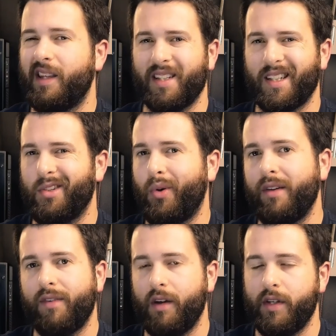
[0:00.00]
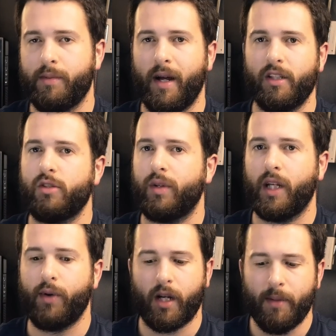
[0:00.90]
I think it's like 25 inch pounds is what
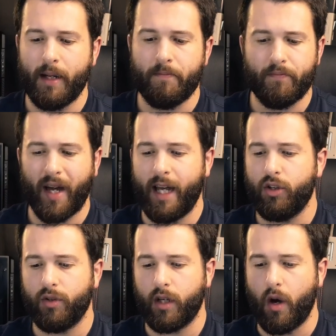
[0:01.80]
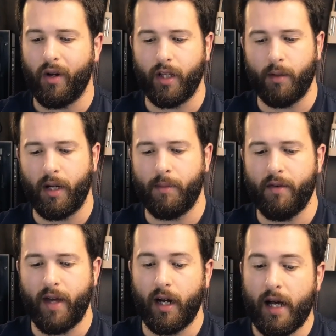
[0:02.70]
they recommend. I usually go a little bit
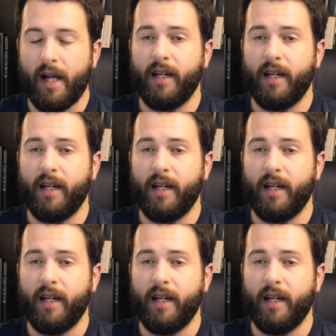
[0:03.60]
above that.